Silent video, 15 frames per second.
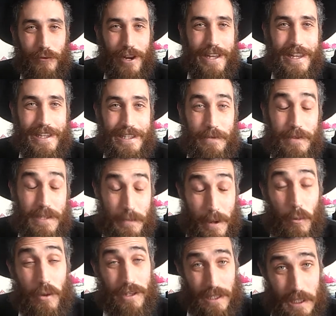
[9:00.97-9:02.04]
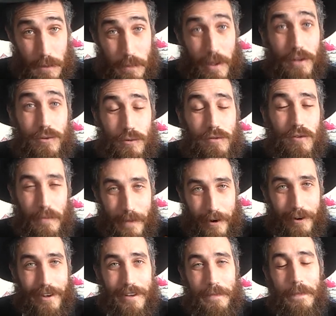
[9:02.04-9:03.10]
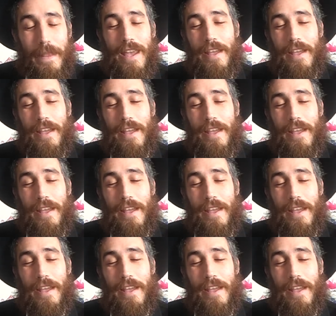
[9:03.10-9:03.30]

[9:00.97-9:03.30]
for anti-Semitism. This is a man who wanted to expel Jews from America.